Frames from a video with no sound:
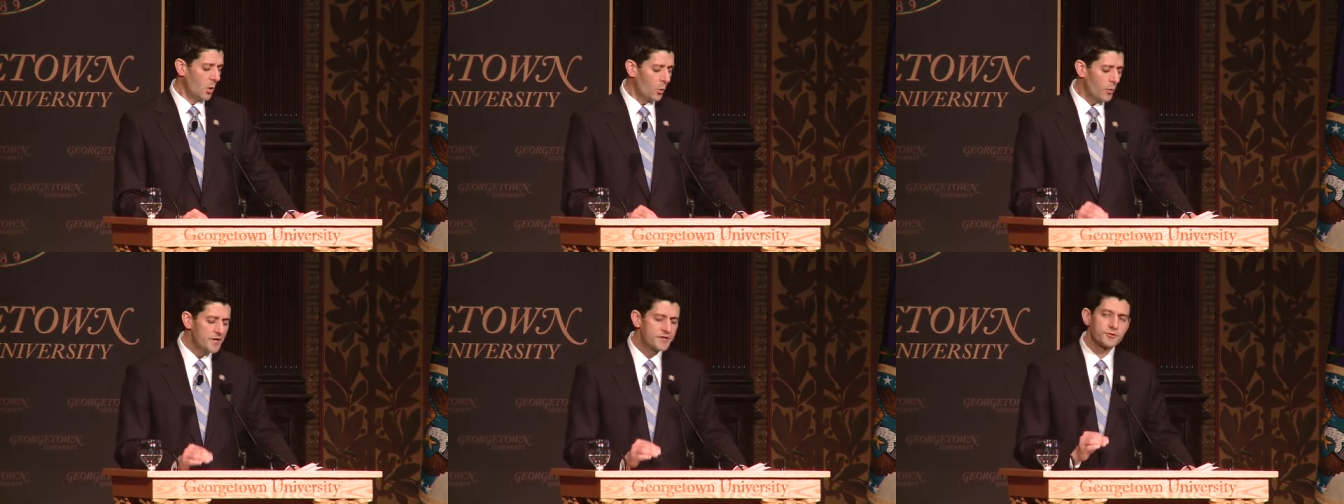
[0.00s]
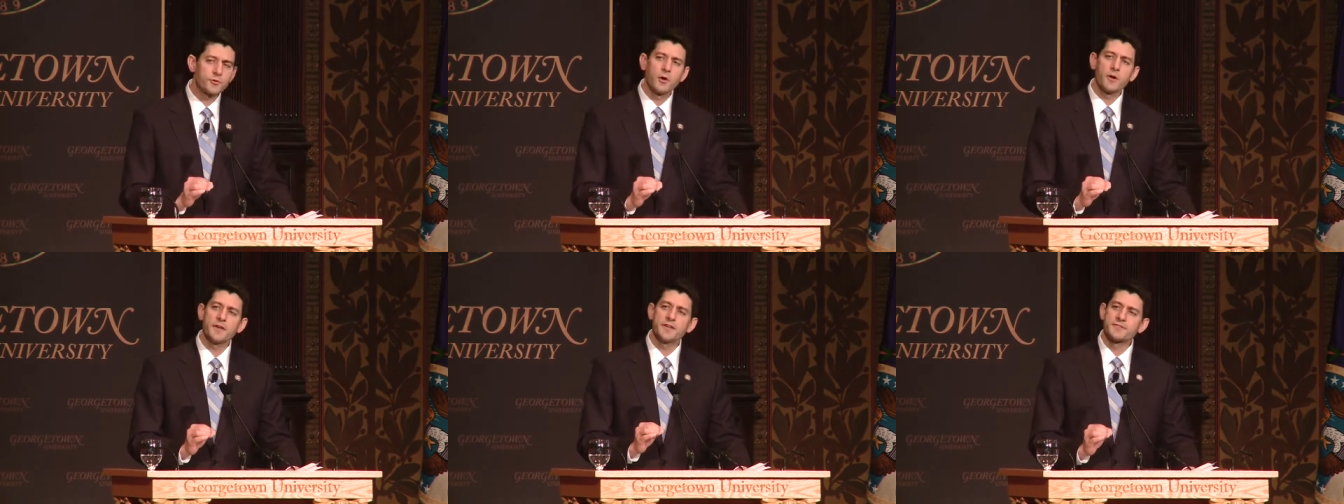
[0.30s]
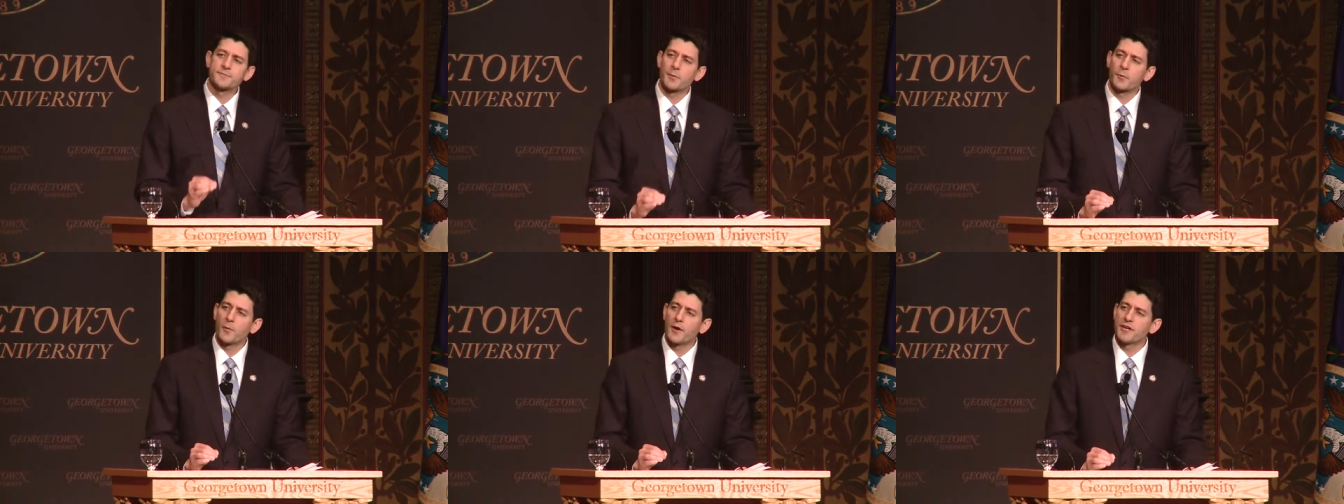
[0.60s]
We draw
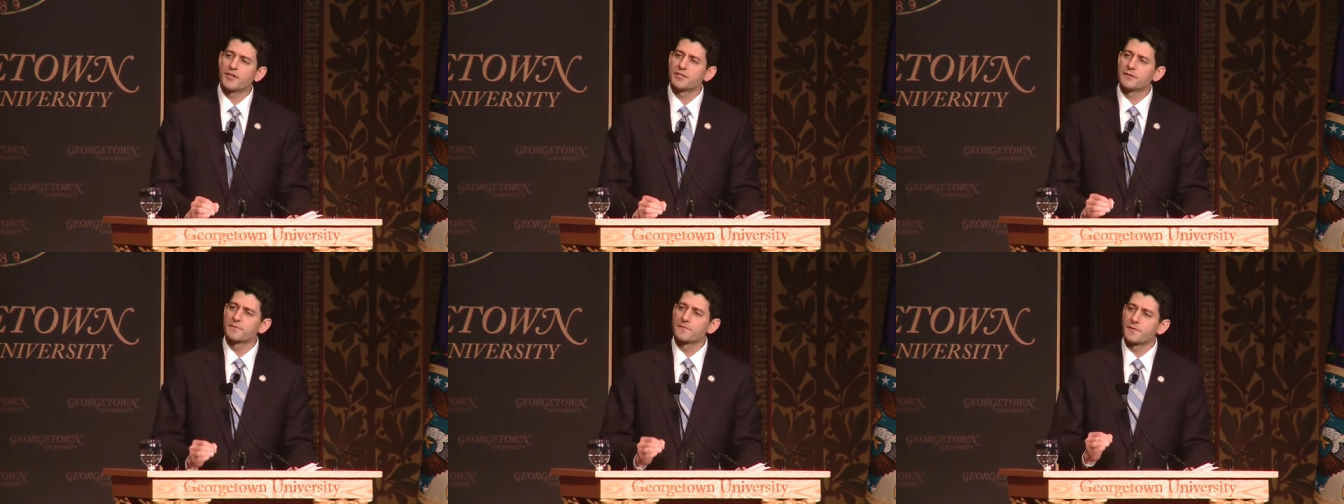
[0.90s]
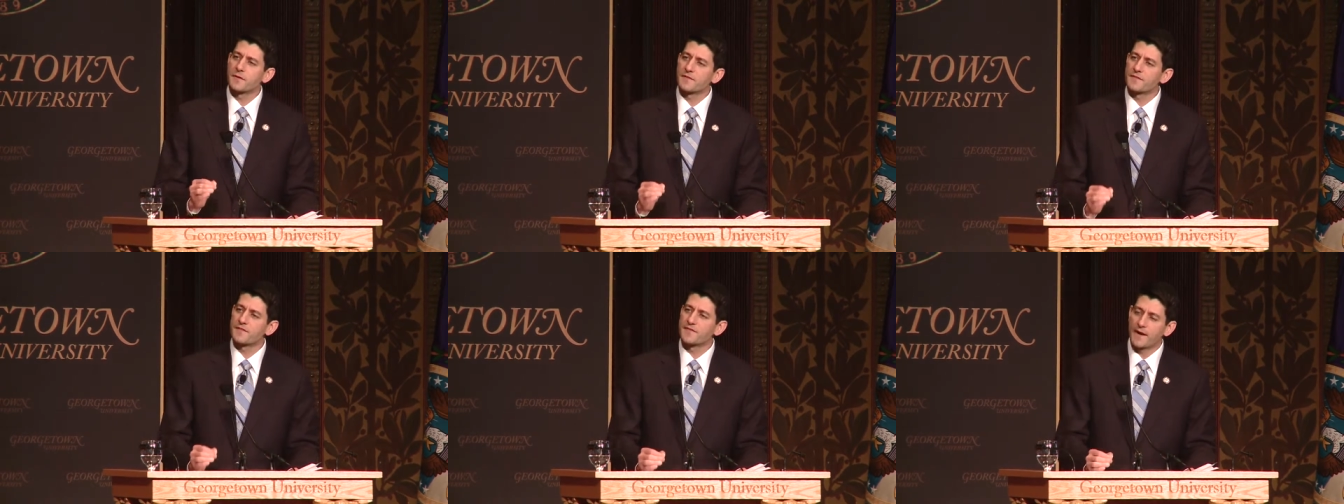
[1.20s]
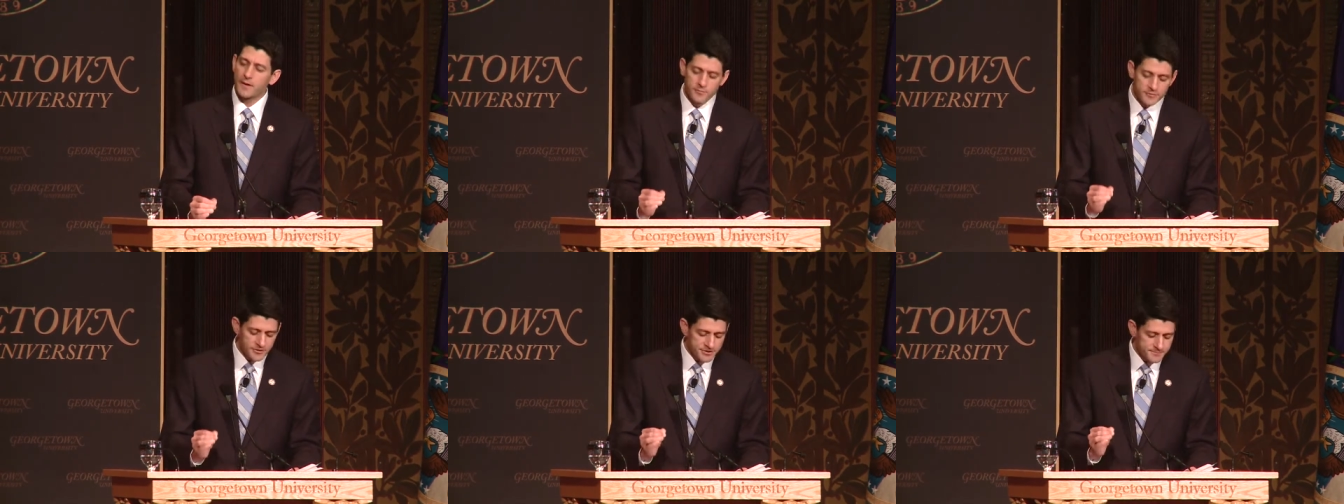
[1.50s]
inspiration from the
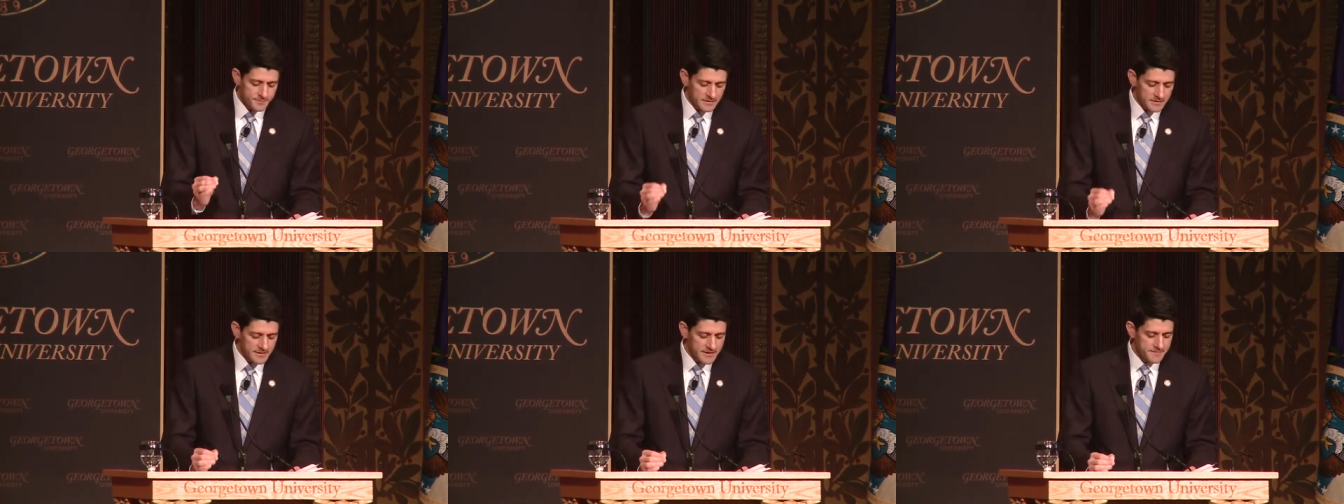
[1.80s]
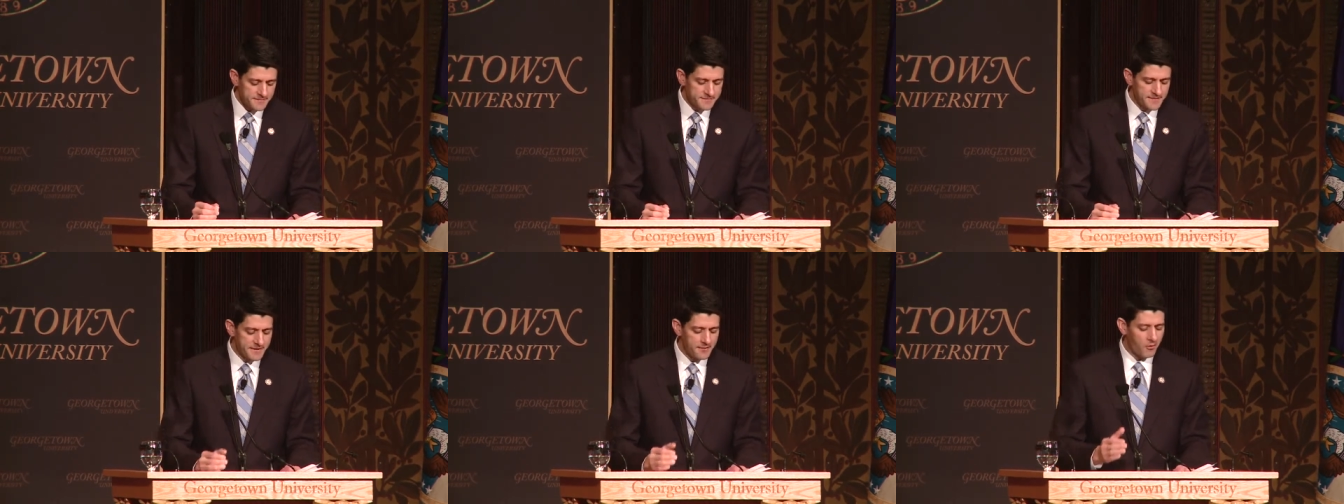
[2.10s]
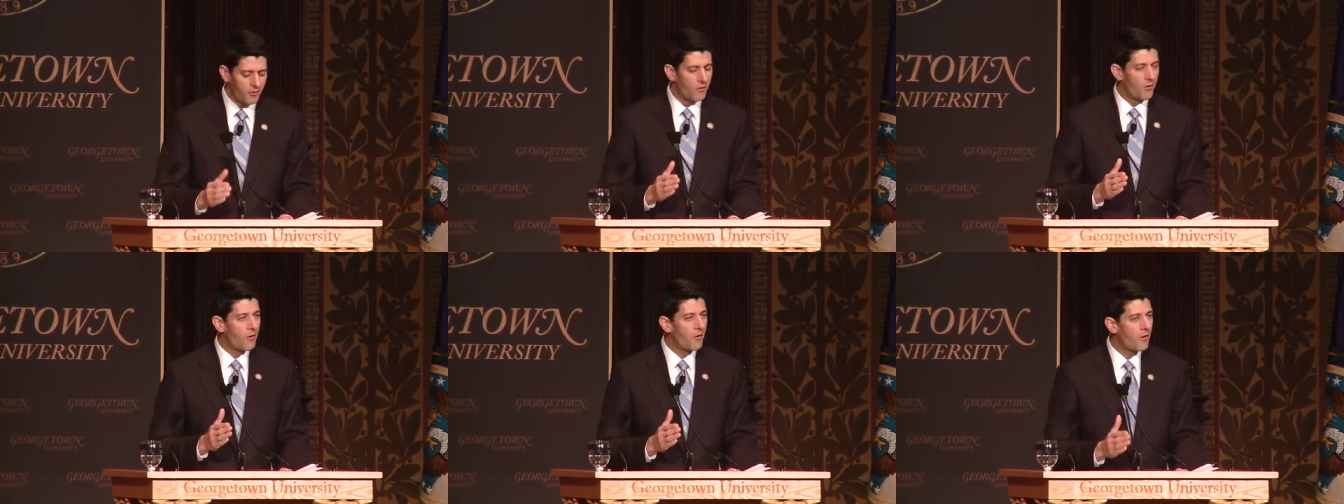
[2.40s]
founders' belief that
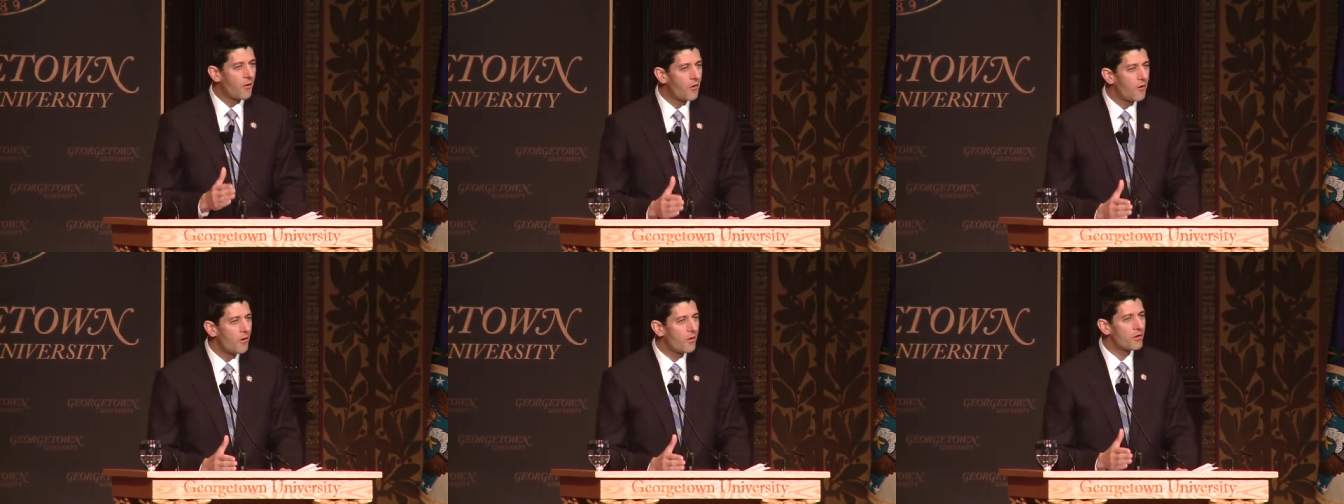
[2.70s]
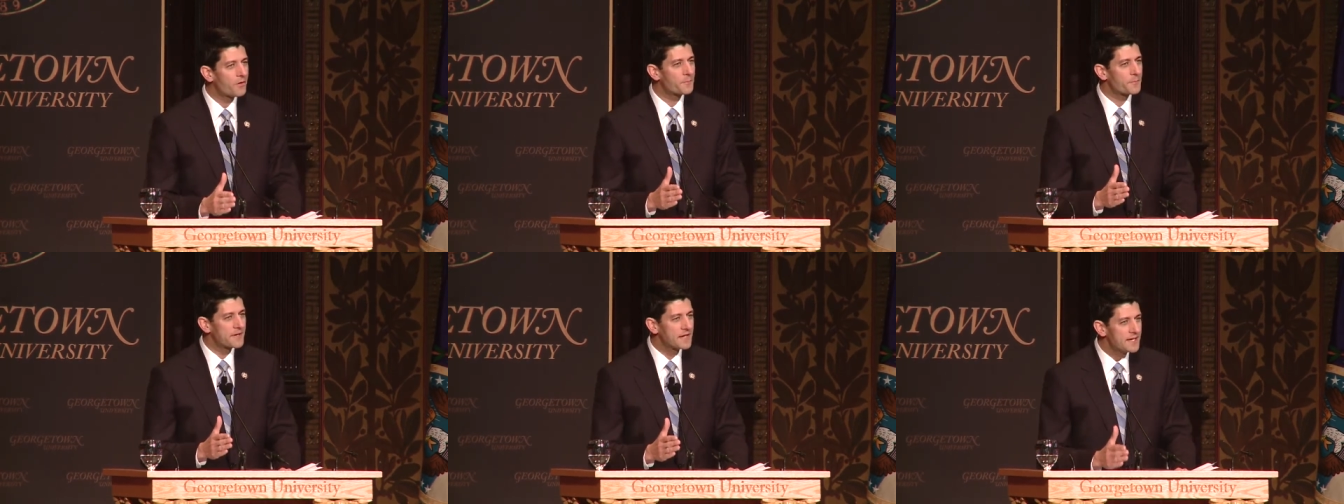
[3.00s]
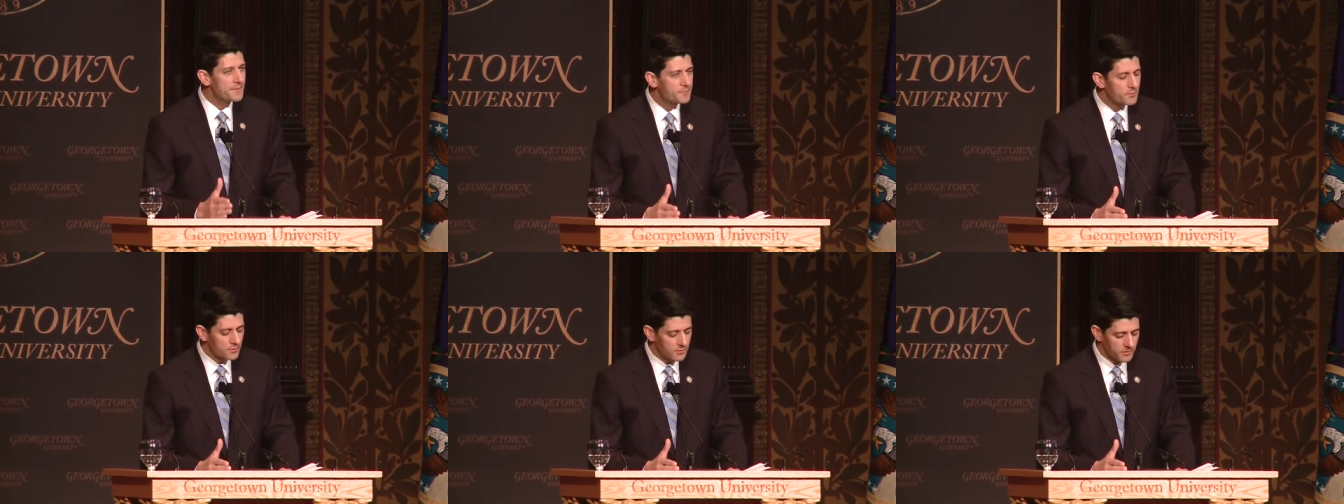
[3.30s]
all
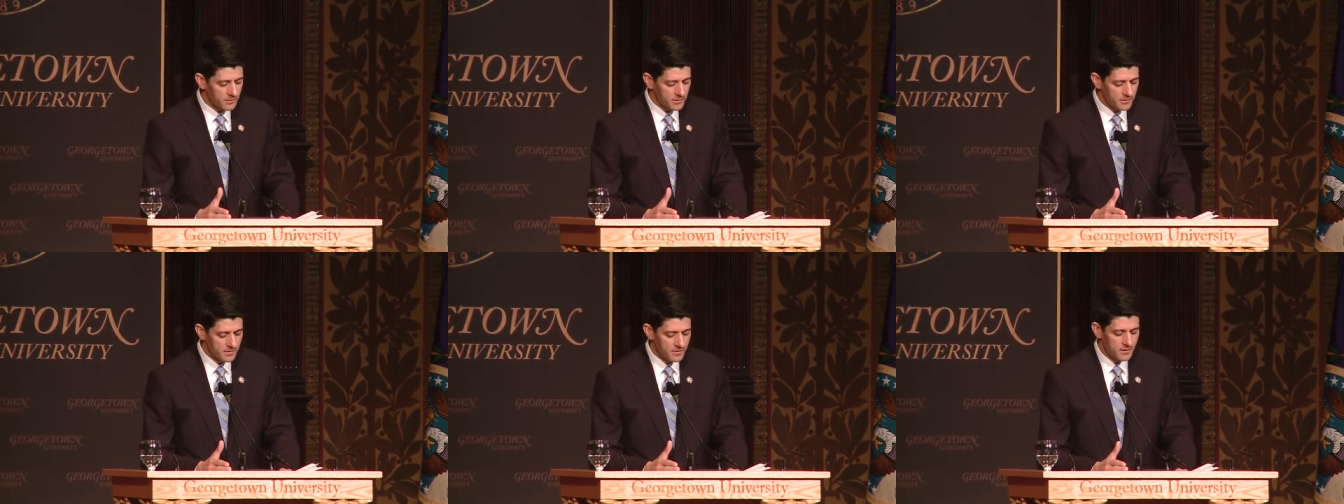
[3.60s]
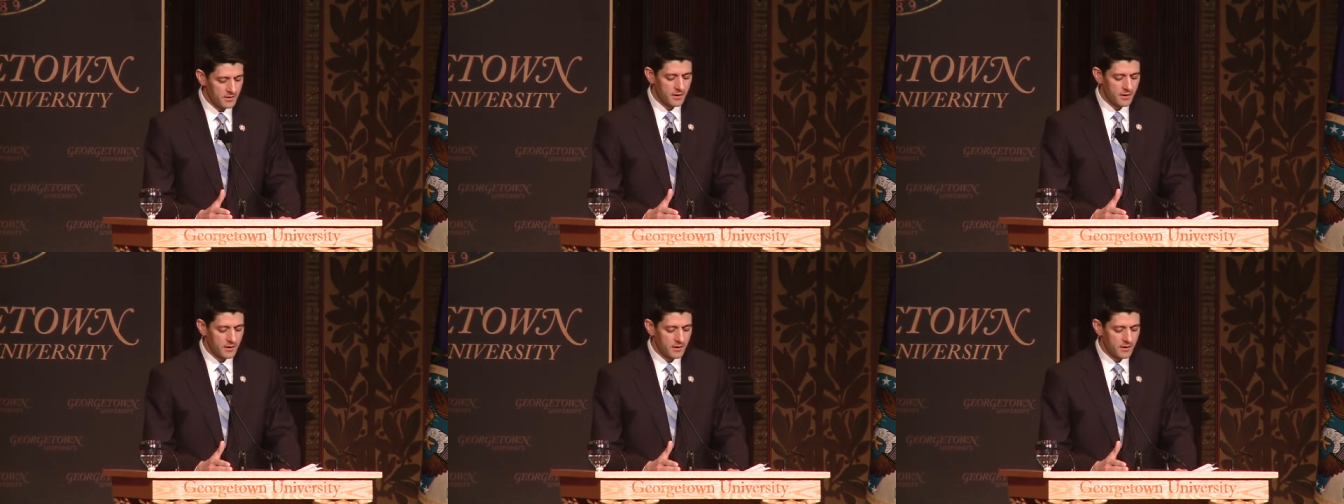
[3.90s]
people